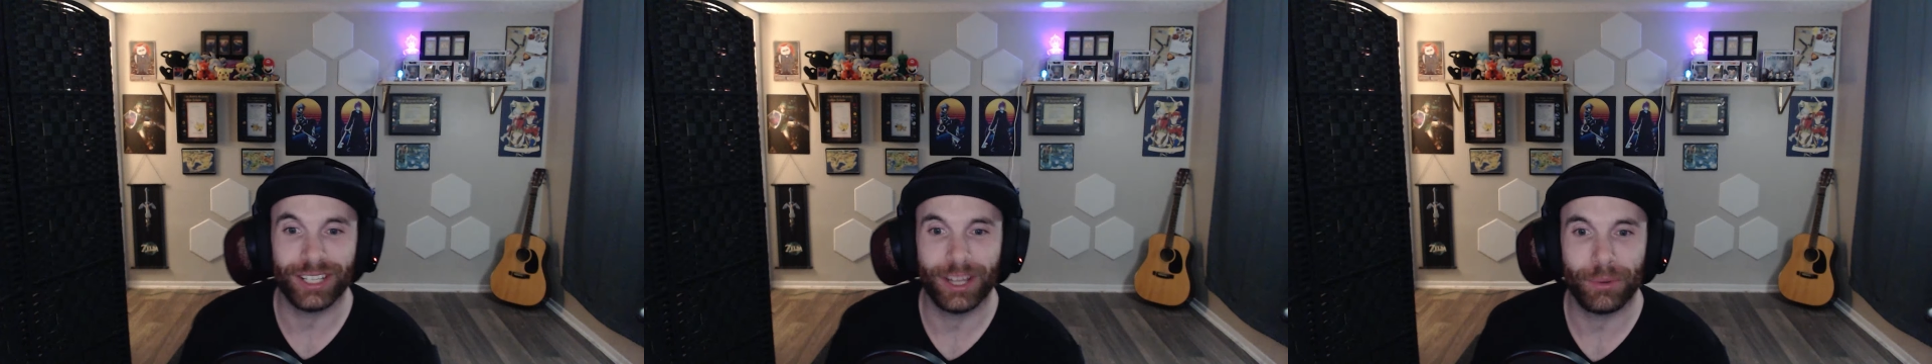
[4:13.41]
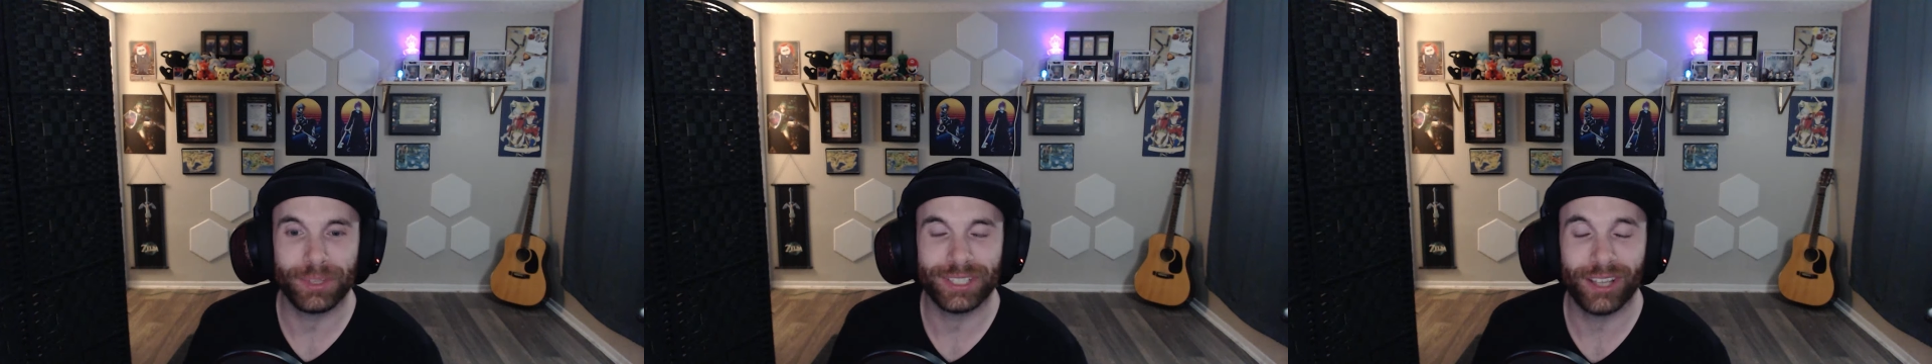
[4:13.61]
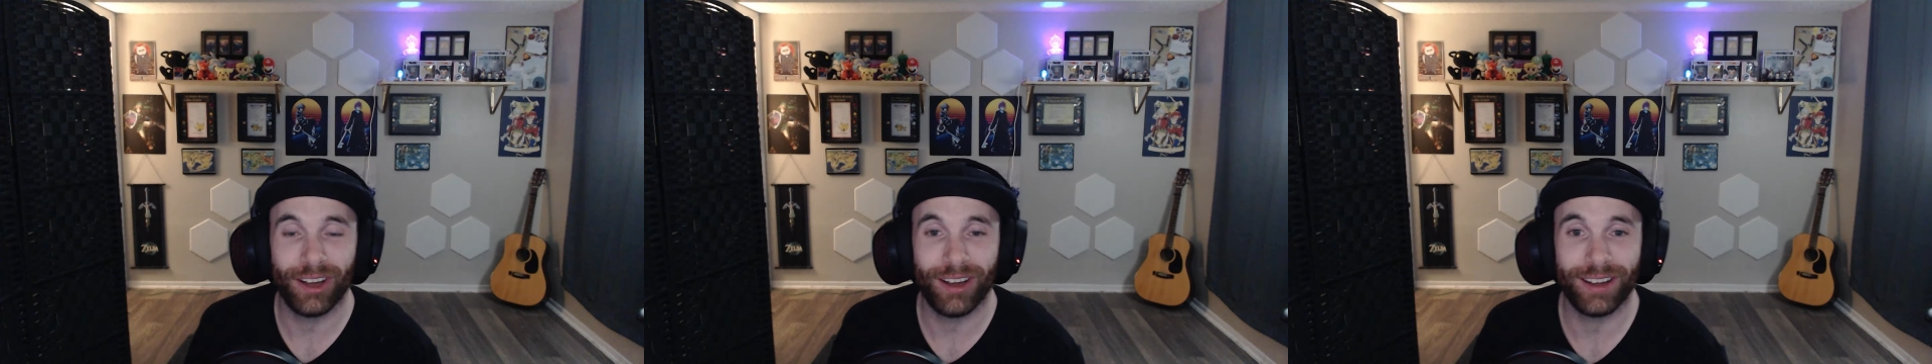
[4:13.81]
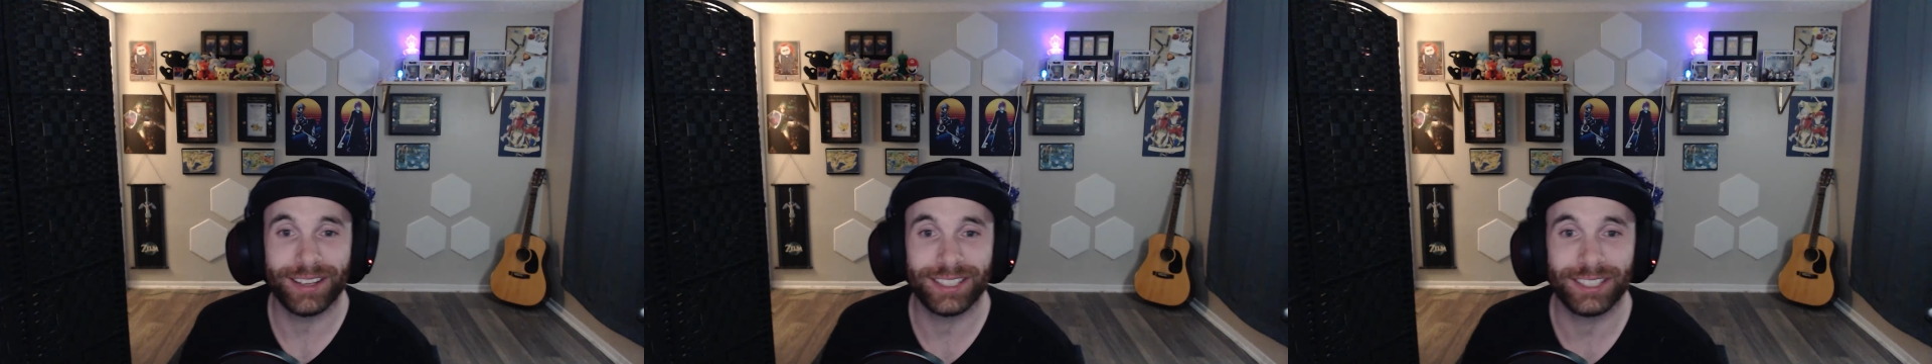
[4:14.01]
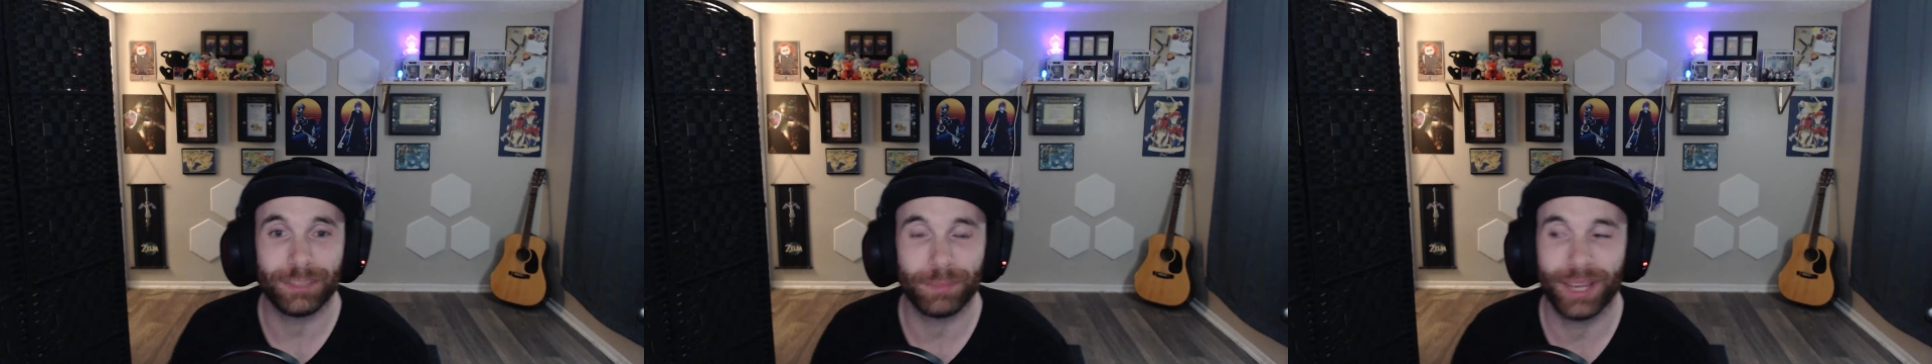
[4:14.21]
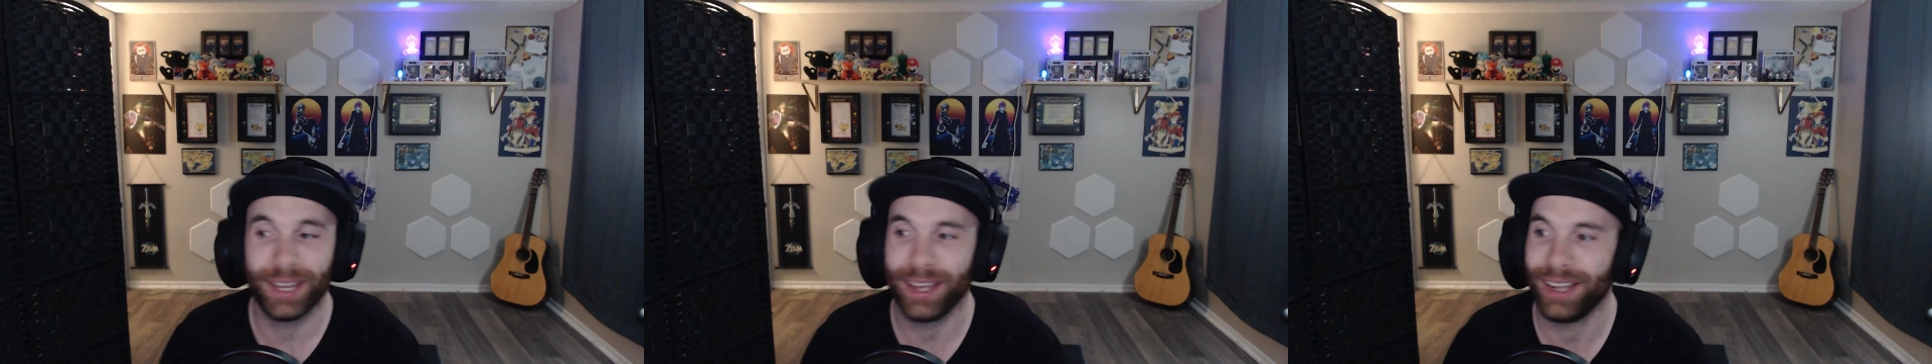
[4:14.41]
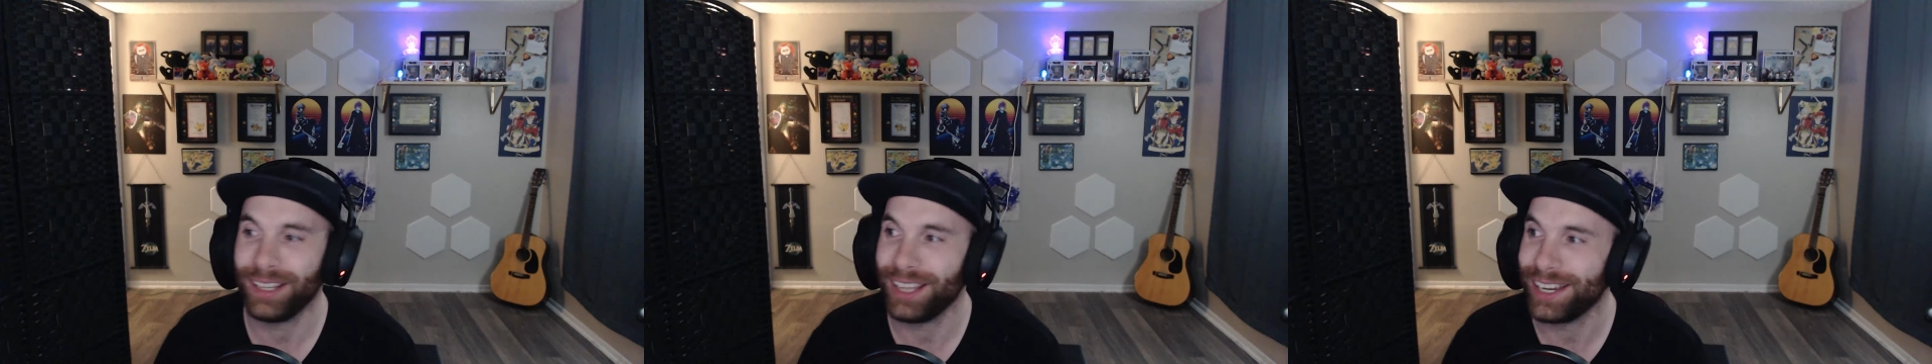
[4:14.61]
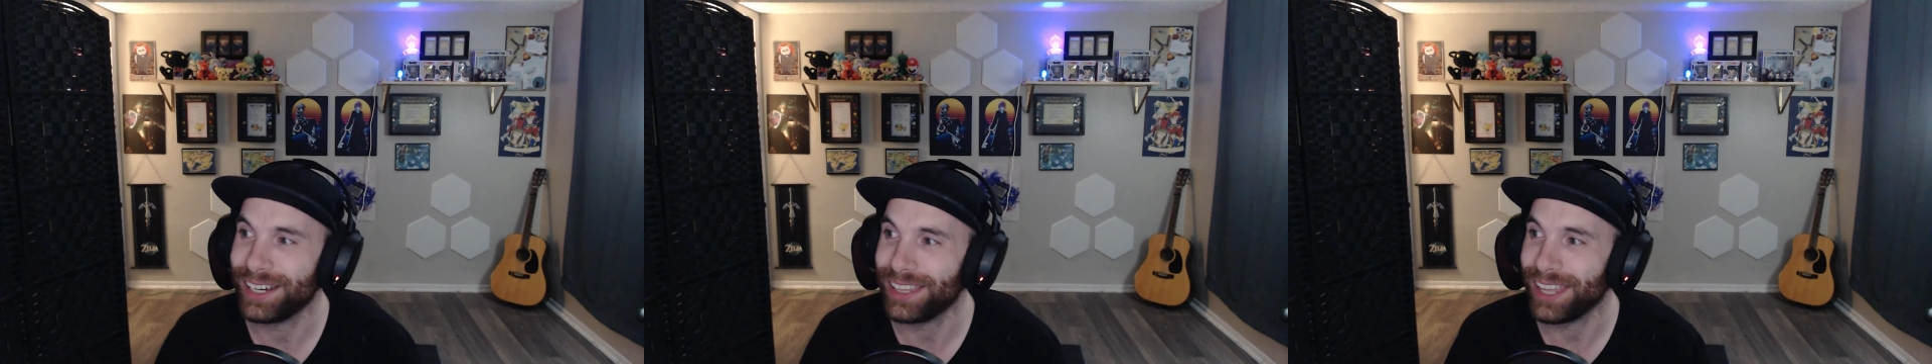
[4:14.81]
That was awesome. I I
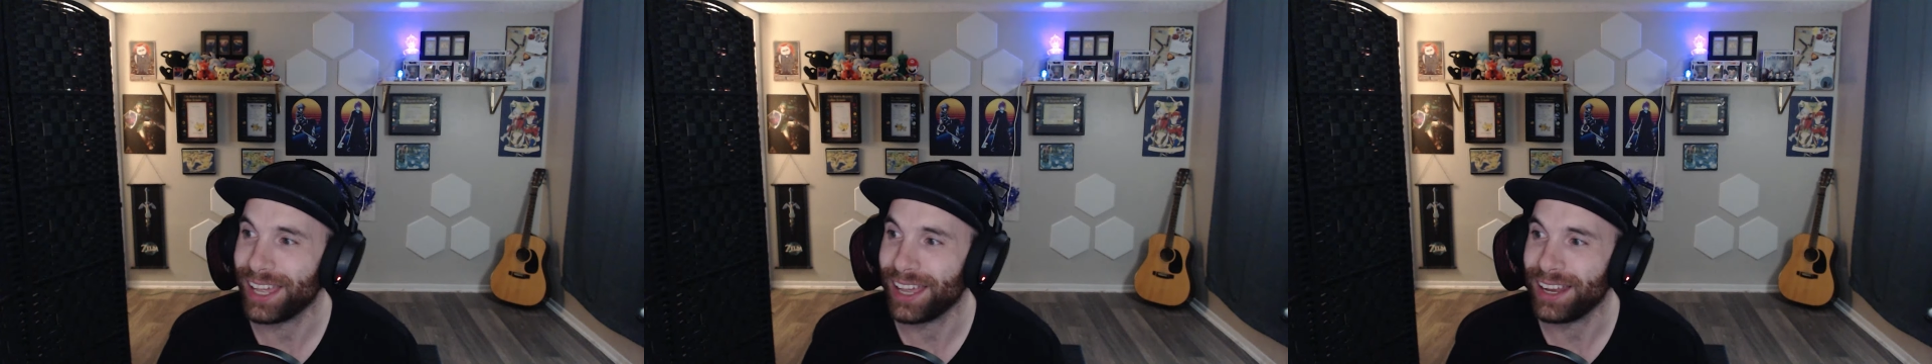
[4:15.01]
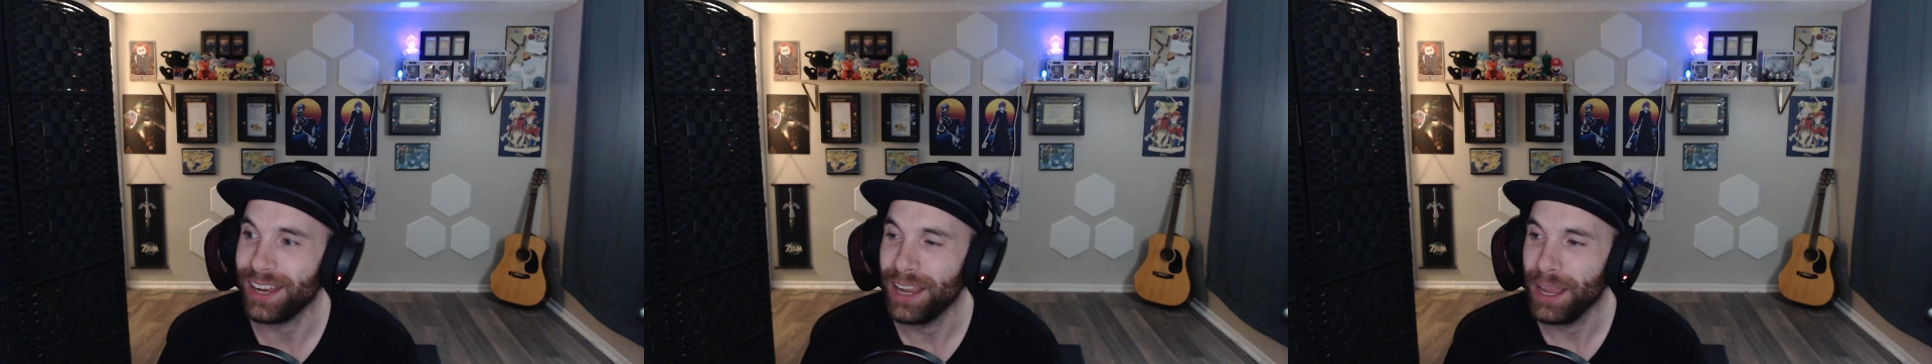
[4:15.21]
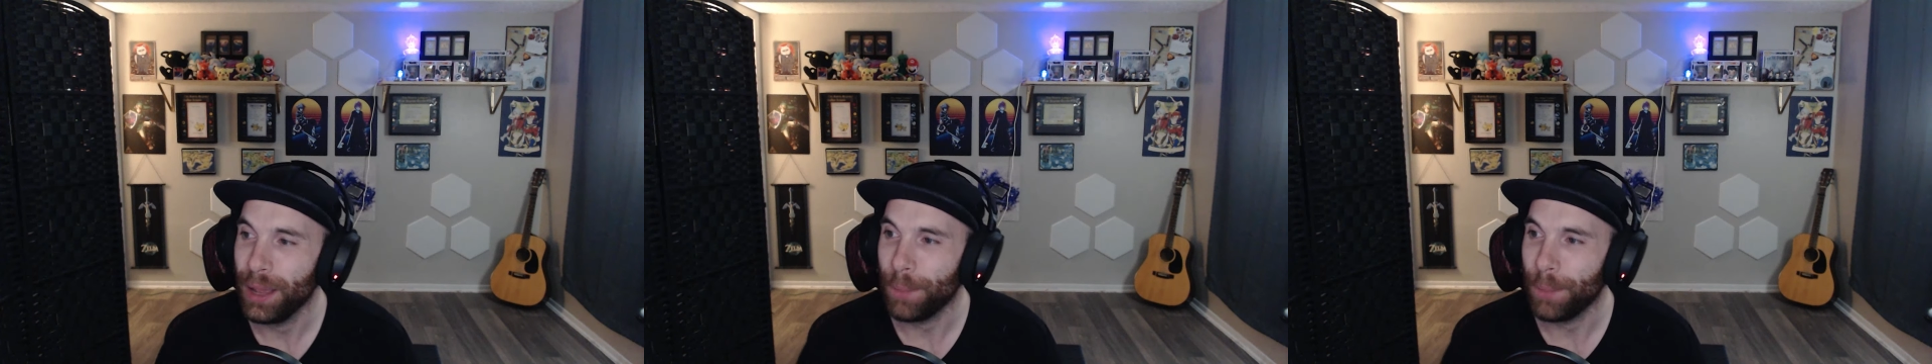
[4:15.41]
liked that.